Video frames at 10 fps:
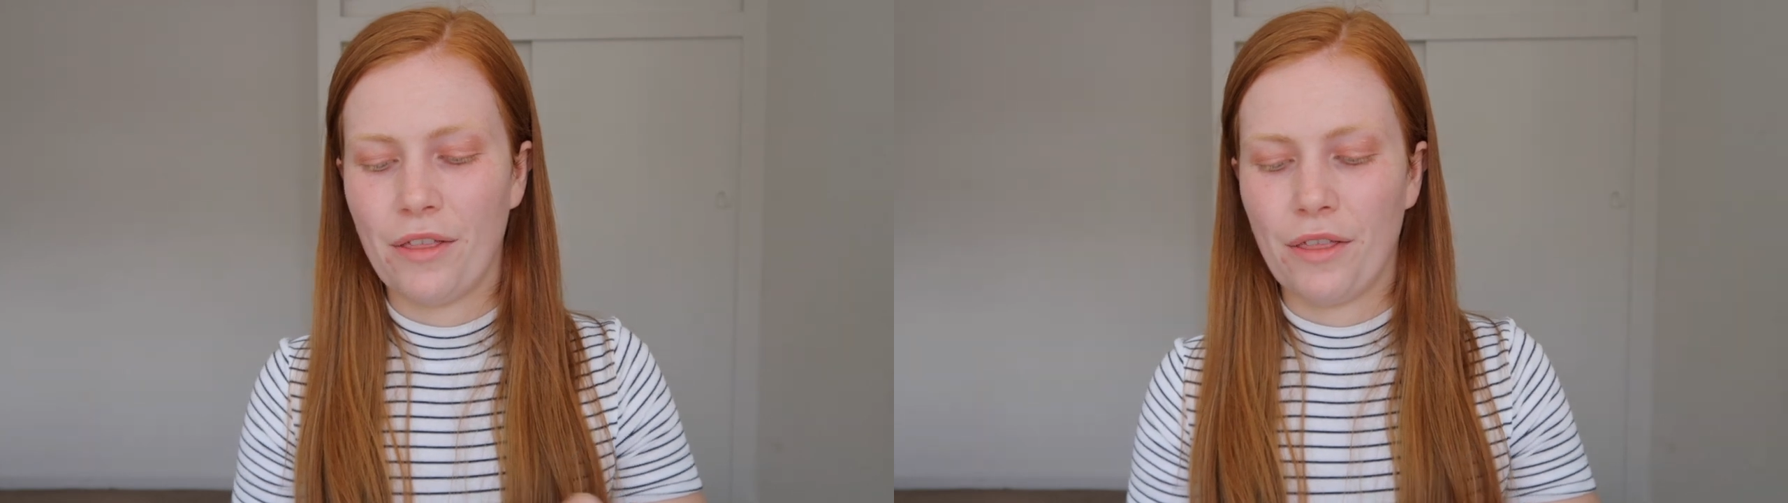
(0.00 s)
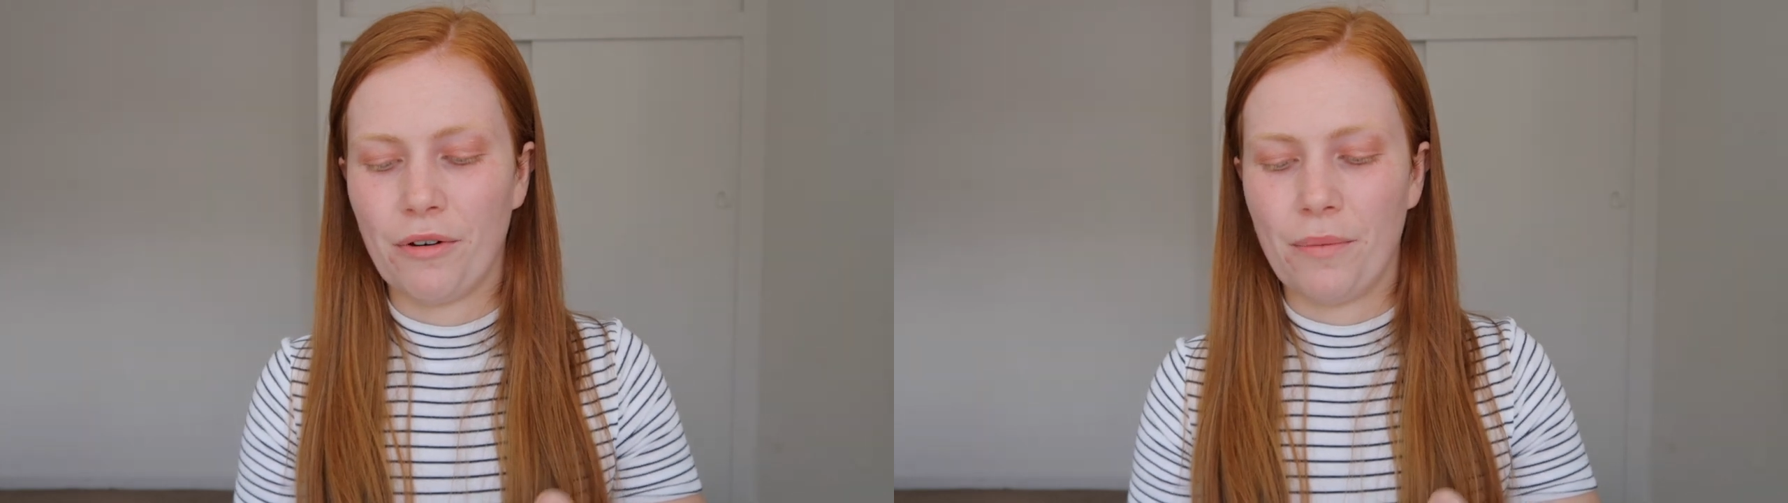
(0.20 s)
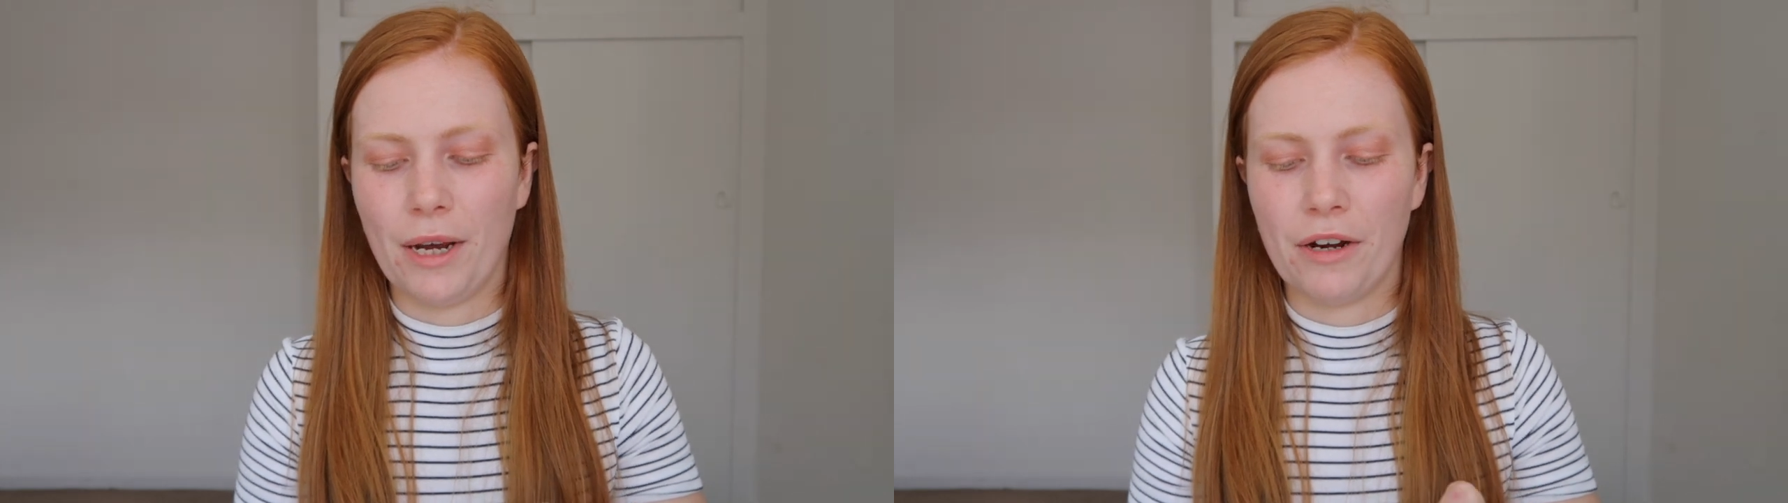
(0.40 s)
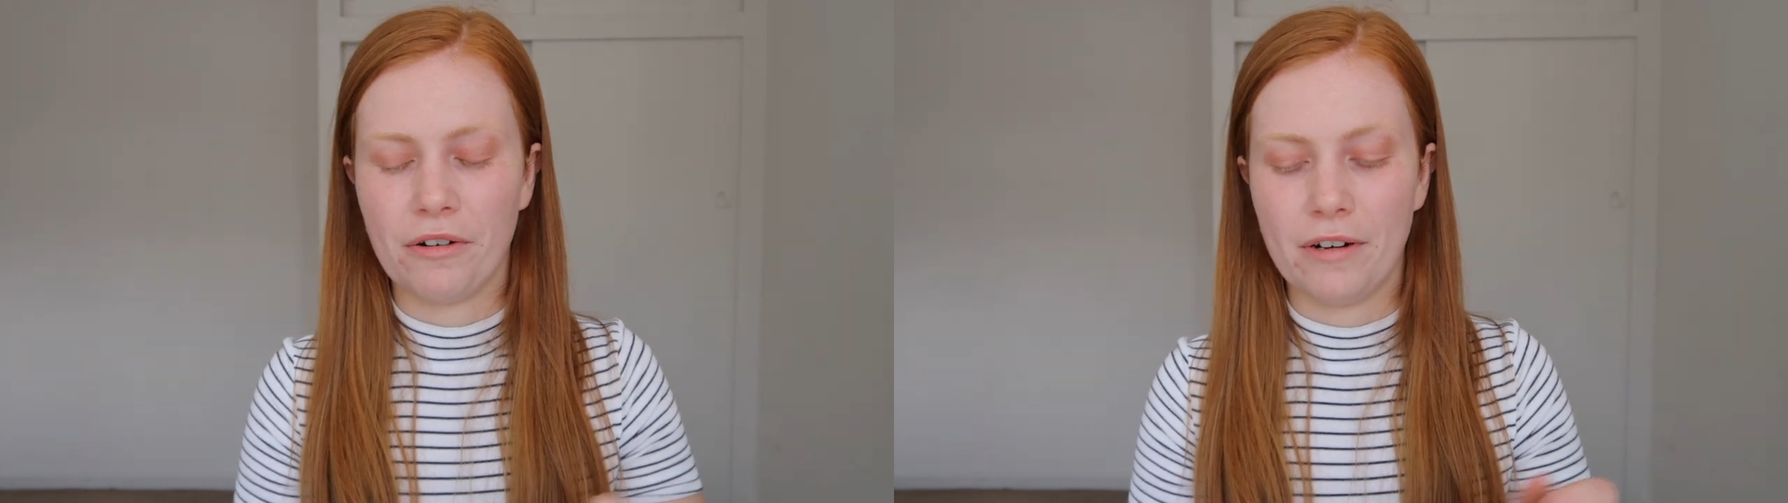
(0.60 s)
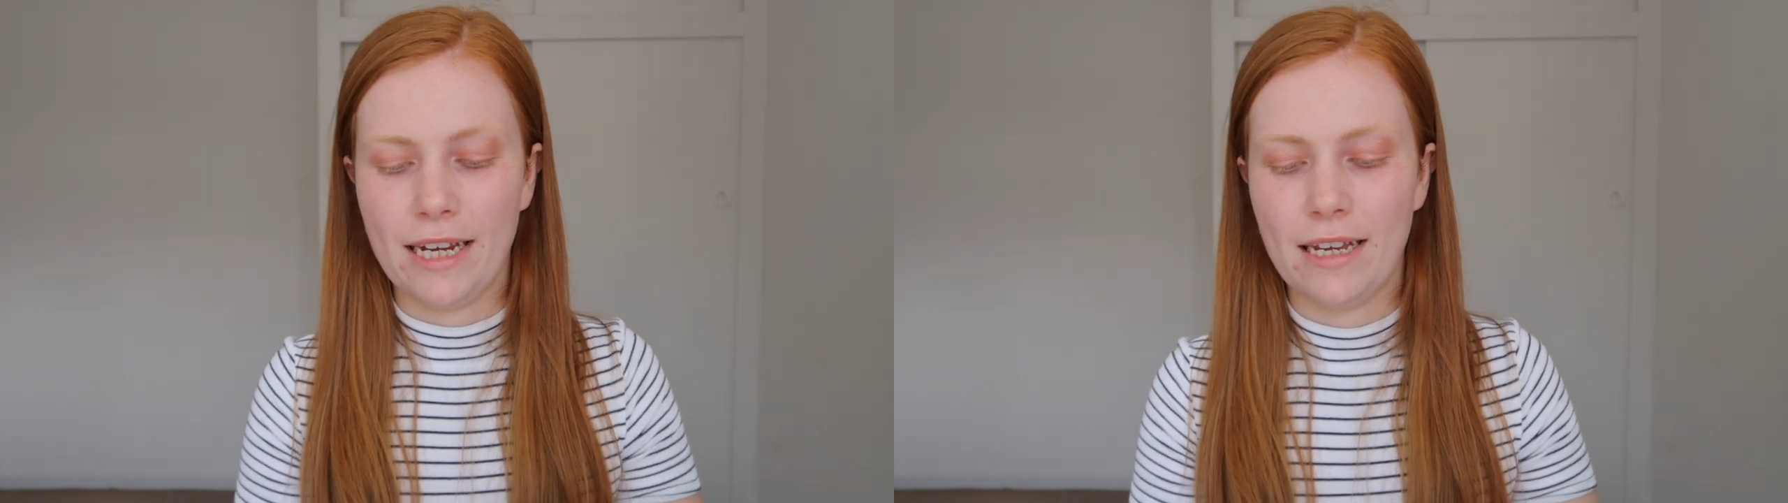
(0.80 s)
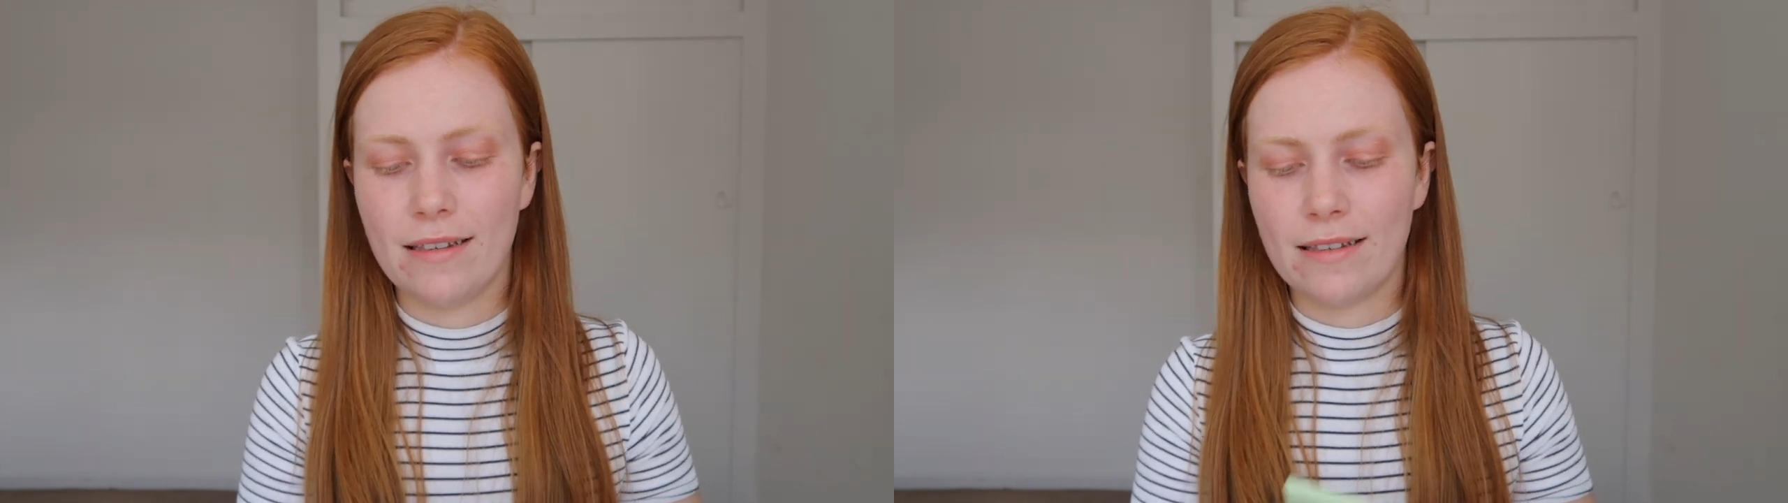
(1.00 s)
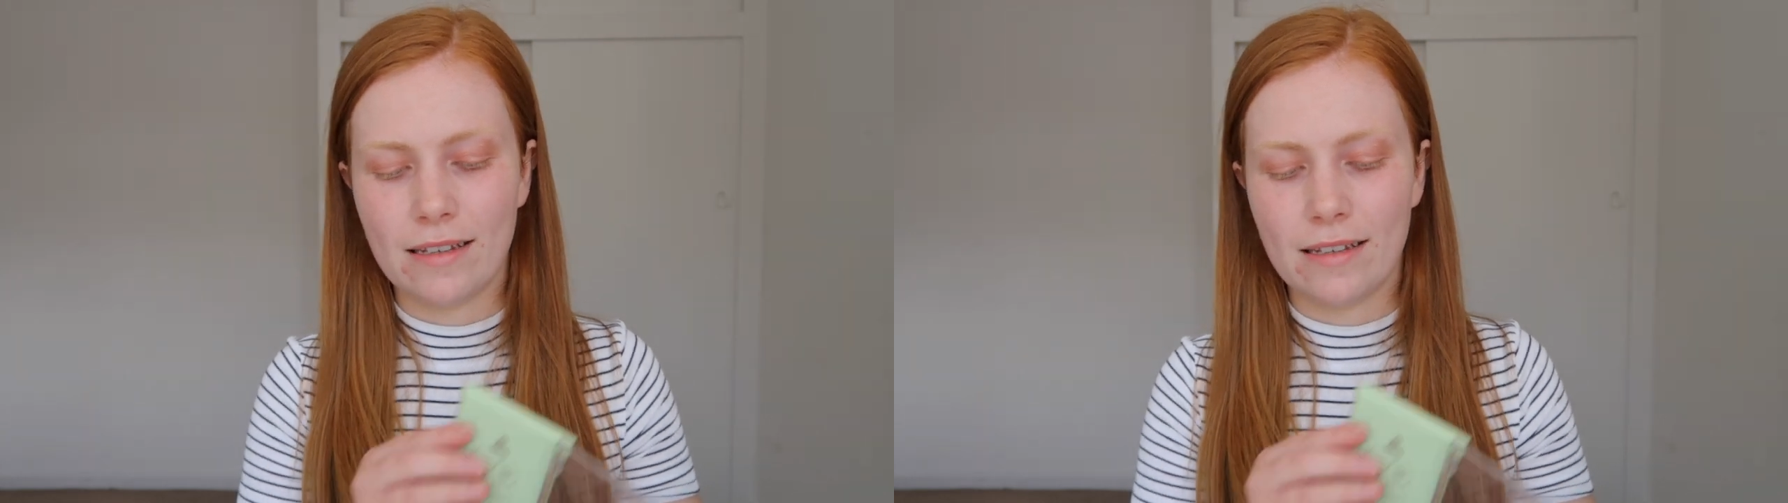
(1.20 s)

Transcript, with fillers: through my crease.